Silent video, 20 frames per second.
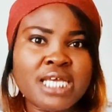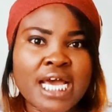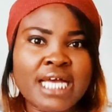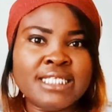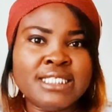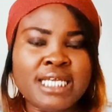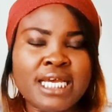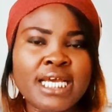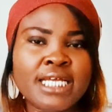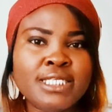
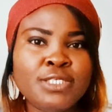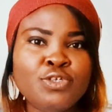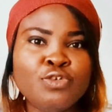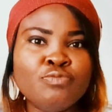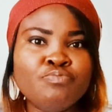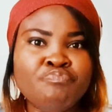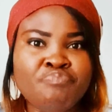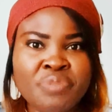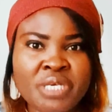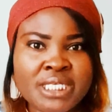And then
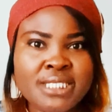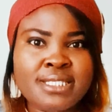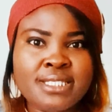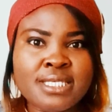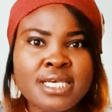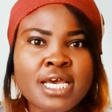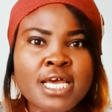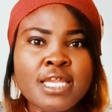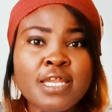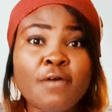you
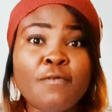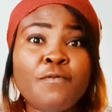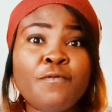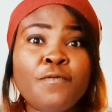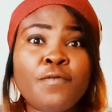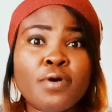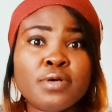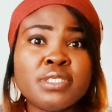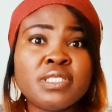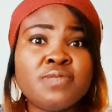missed the
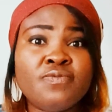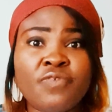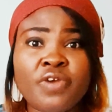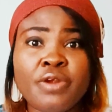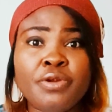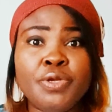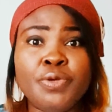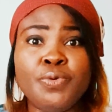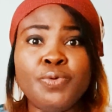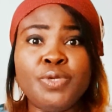first
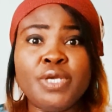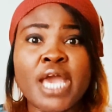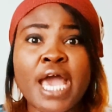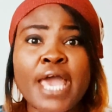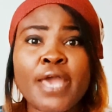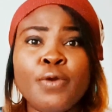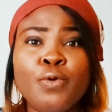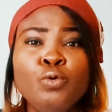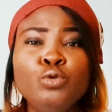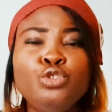very good
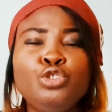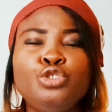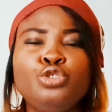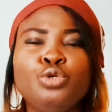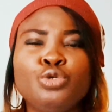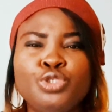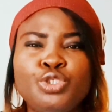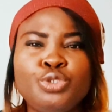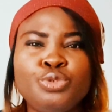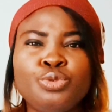guy who
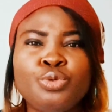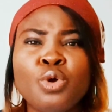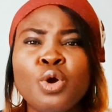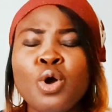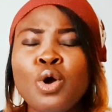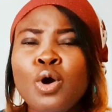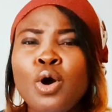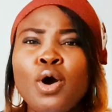showed you